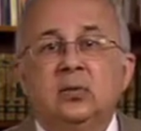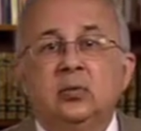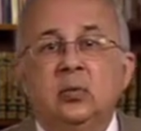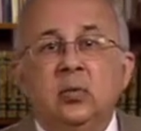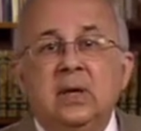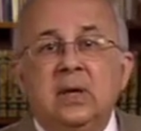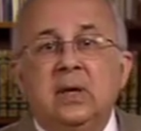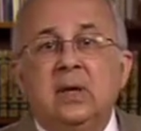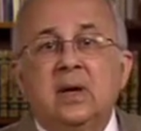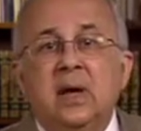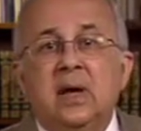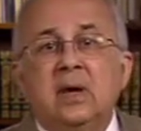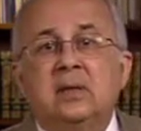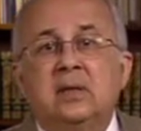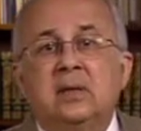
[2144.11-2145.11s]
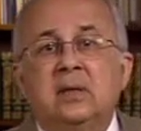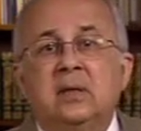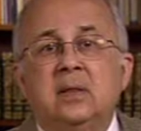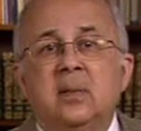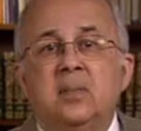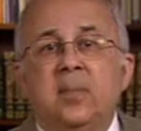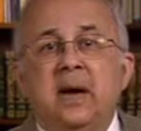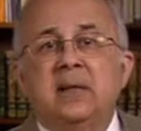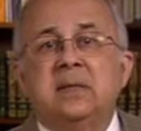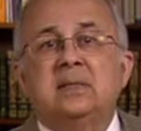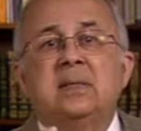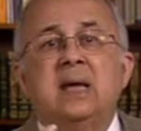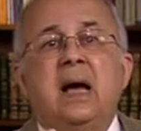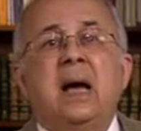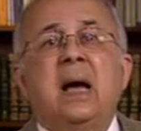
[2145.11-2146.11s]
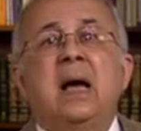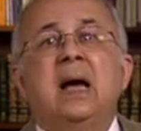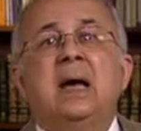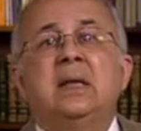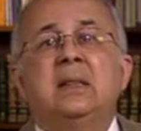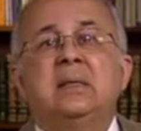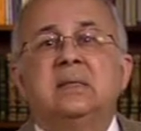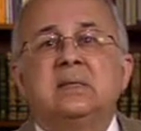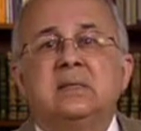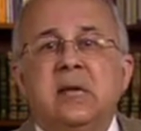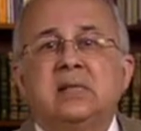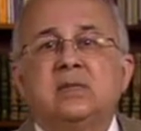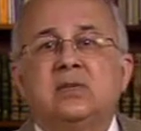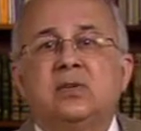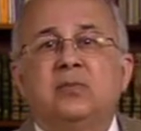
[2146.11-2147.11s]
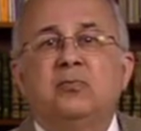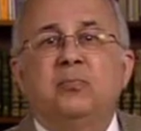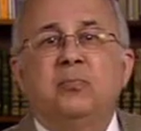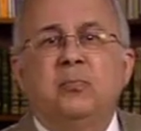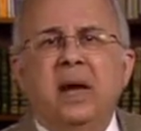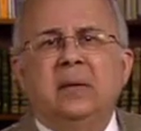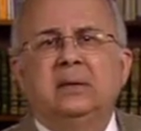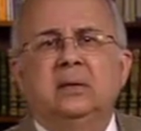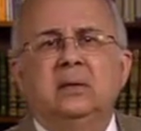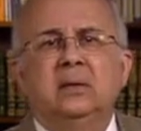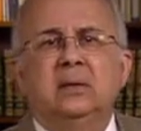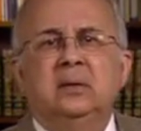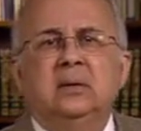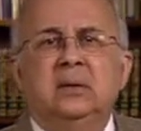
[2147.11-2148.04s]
to recreate in the mind's eye the sense of battle